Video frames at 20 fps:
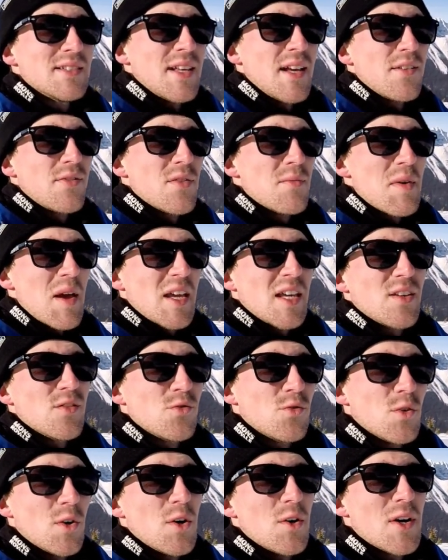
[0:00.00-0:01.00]
safely
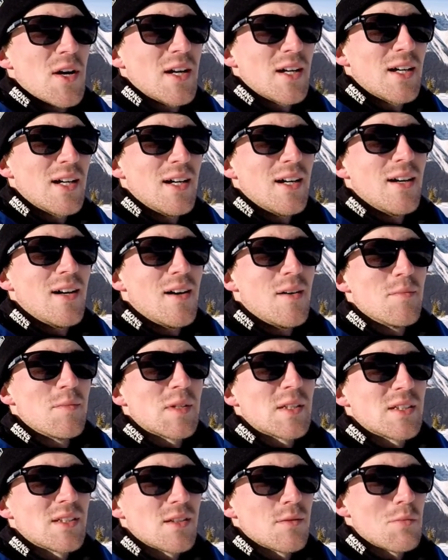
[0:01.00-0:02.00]
make it through,
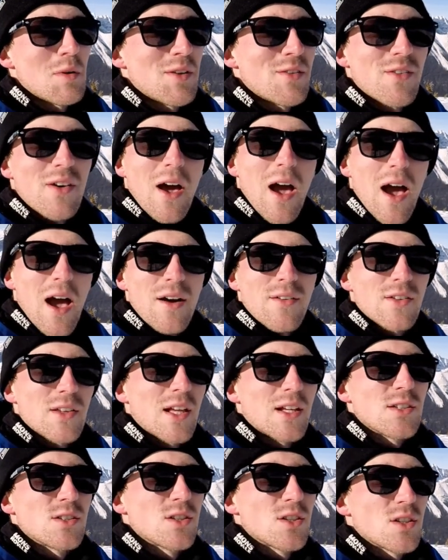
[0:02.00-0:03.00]
because there's a bit of an
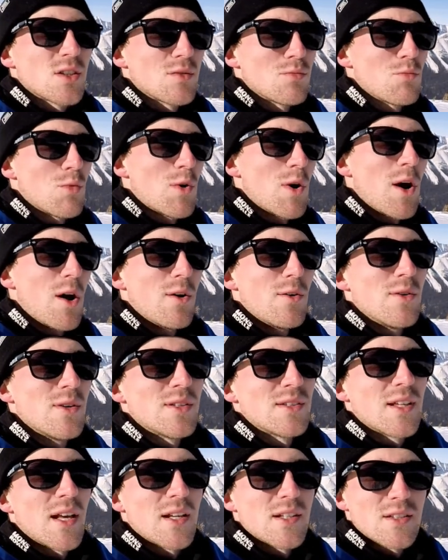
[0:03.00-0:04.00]
avalanche
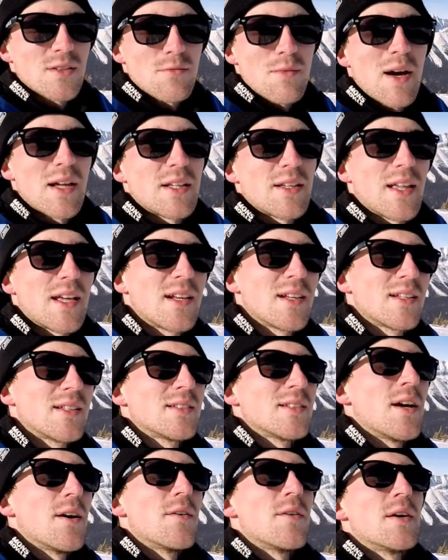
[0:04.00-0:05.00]
prone section right at the
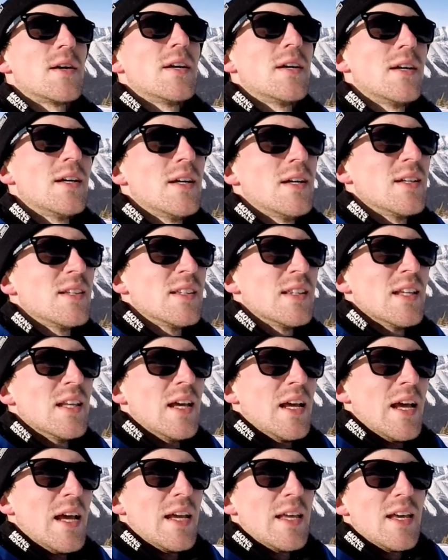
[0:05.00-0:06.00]
end. So
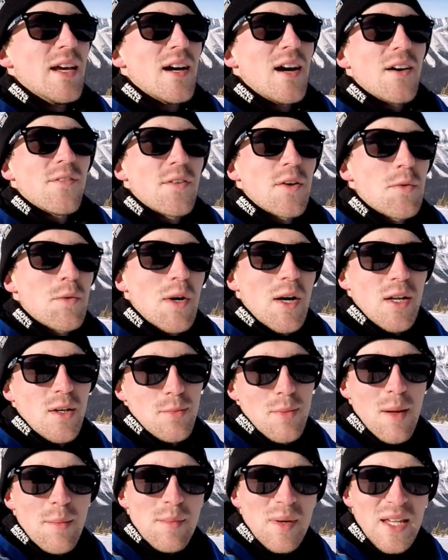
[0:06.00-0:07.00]
yeah, I think we'll
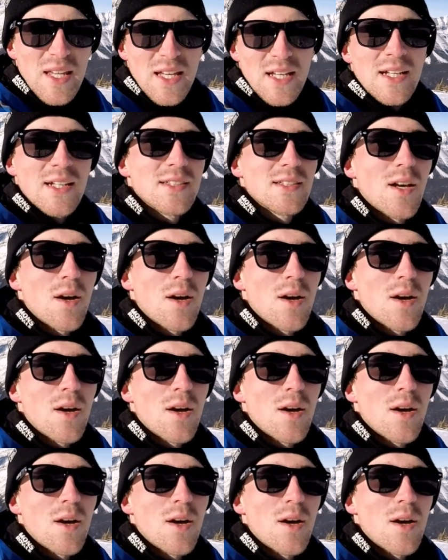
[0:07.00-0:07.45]
go to plan B.